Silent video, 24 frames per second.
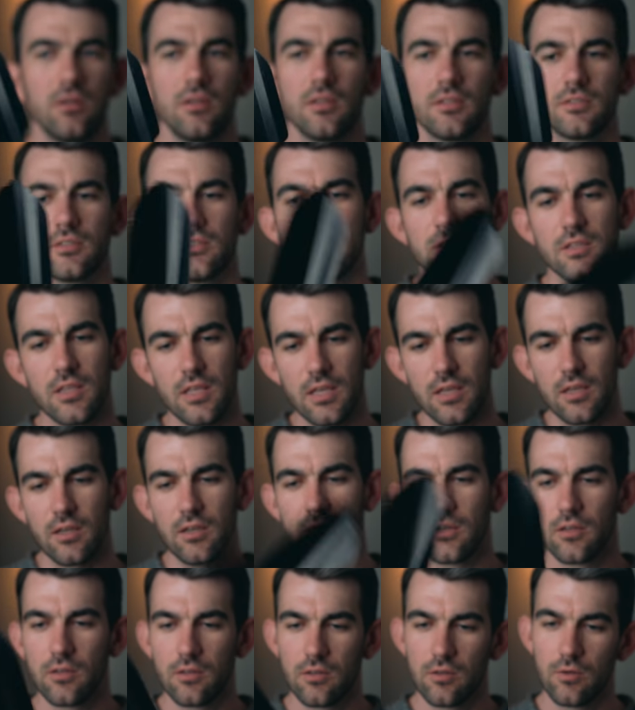This is the,
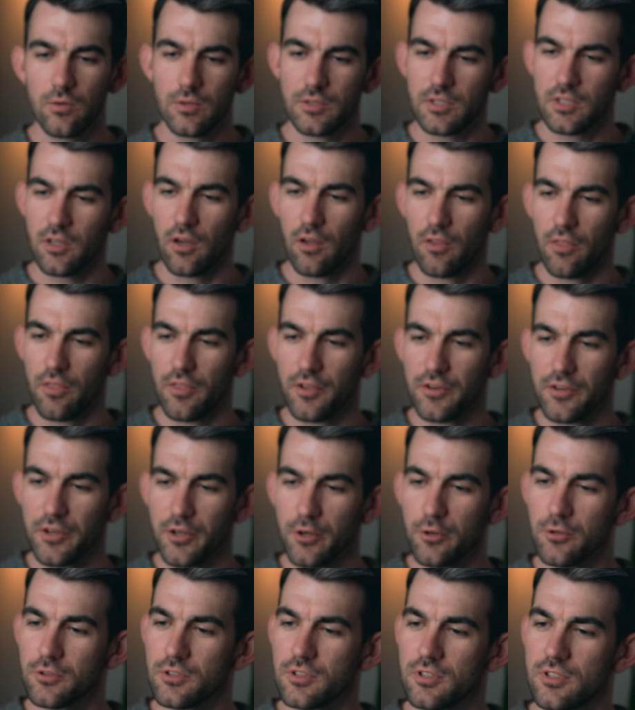what's it called? The
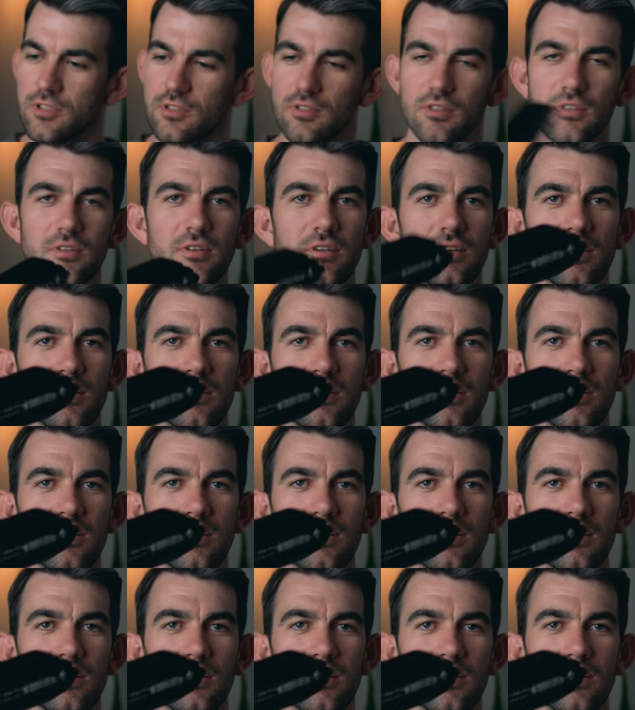Deuce.